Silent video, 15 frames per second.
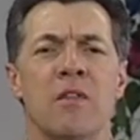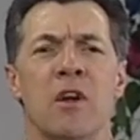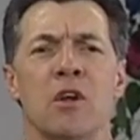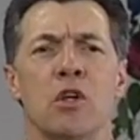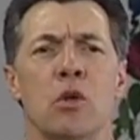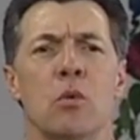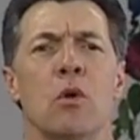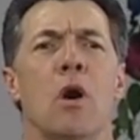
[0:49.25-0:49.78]

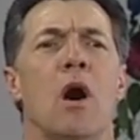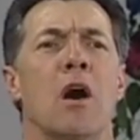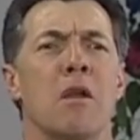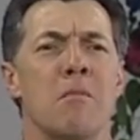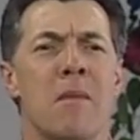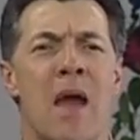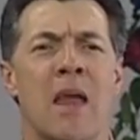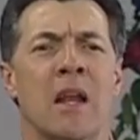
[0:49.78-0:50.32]
that you were
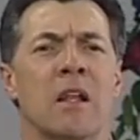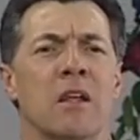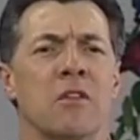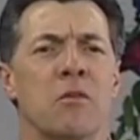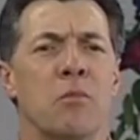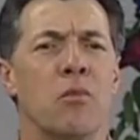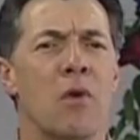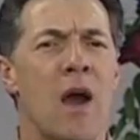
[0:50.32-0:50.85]
automatically
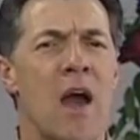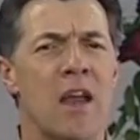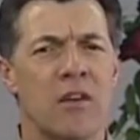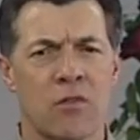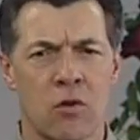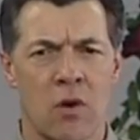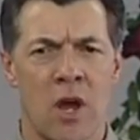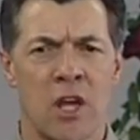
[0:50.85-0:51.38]
the bride
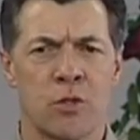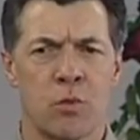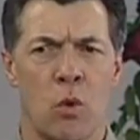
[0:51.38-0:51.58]
of Christ.